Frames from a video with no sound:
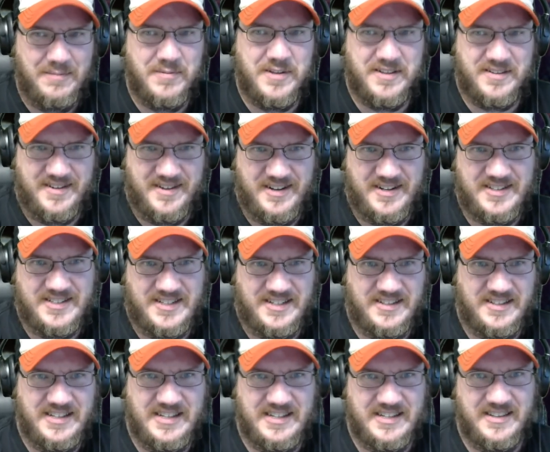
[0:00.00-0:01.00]
that's
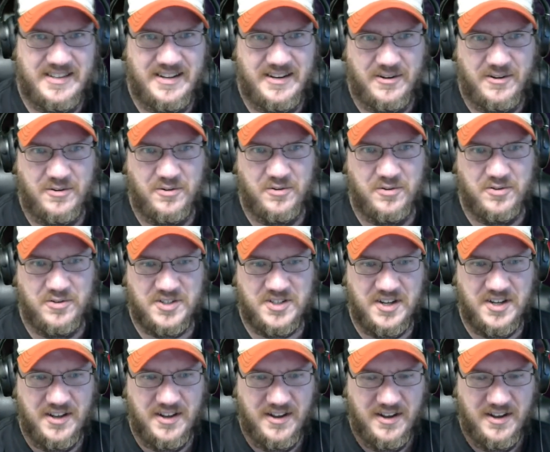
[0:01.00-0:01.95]
constantly in the news